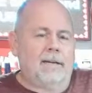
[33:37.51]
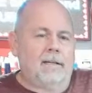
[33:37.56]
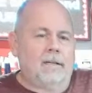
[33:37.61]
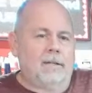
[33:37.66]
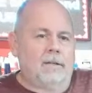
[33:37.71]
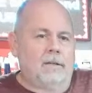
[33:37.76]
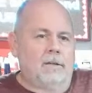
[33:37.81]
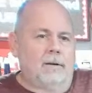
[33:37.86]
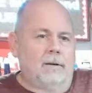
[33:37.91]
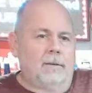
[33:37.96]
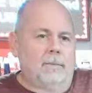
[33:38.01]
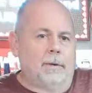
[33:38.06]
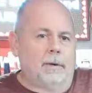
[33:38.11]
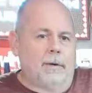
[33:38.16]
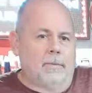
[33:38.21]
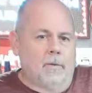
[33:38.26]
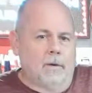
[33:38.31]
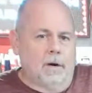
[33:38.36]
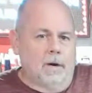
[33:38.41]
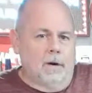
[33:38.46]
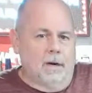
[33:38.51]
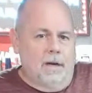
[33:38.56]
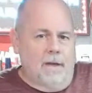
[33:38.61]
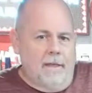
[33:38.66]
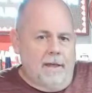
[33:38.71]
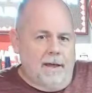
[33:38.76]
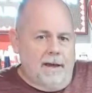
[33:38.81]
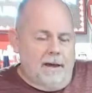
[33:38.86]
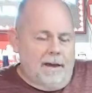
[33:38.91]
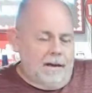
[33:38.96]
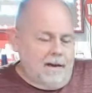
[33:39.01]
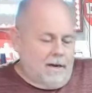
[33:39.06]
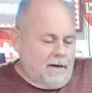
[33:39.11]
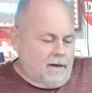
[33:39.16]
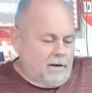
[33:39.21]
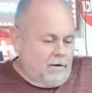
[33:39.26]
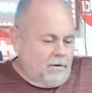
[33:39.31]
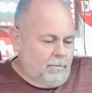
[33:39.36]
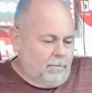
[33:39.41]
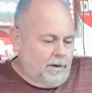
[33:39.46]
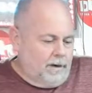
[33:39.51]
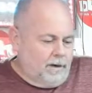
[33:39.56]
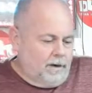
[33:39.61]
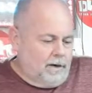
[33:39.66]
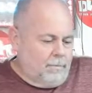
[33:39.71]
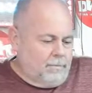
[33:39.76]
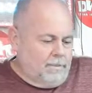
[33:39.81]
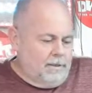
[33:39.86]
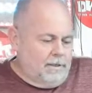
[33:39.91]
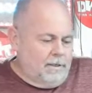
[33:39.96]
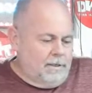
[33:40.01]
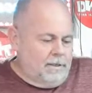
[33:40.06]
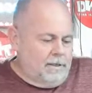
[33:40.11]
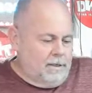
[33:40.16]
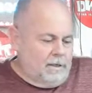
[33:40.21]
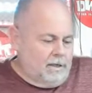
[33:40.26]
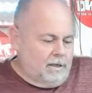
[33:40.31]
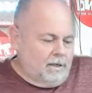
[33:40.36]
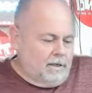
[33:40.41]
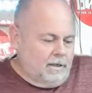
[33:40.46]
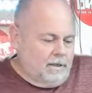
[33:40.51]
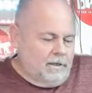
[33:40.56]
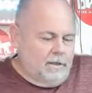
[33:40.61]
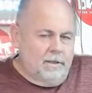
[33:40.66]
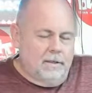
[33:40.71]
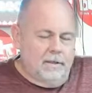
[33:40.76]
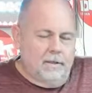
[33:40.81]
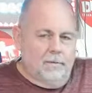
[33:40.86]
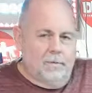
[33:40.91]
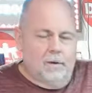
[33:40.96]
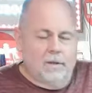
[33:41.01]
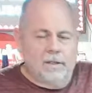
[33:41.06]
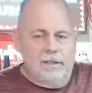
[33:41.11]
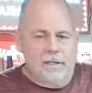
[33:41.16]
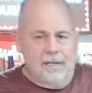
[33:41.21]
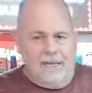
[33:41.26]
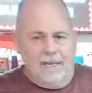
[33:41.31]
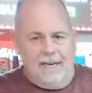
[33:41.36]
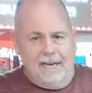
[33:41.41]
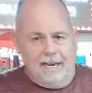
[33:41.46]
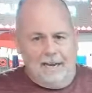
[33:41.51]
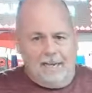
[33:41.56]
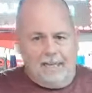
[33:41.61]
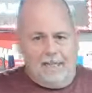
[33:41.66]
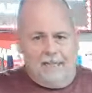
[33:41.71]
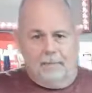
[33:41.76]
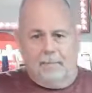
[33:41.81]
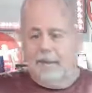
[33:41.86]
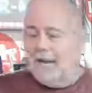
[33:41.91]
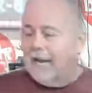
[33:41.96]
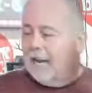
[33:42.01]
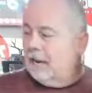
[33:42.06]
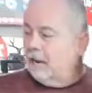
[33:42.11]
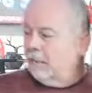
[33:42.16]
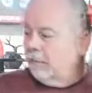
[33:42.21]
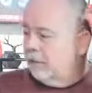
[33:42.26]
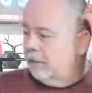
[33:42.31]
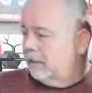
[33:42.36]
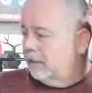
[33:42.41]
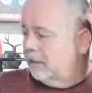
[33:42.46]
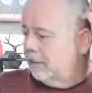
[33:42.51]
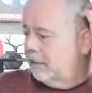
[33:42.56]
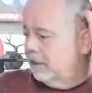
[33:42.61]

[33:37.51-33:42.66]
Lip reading: So I'm going to work on that. I got to go pick up his the ones that he has, the black ones.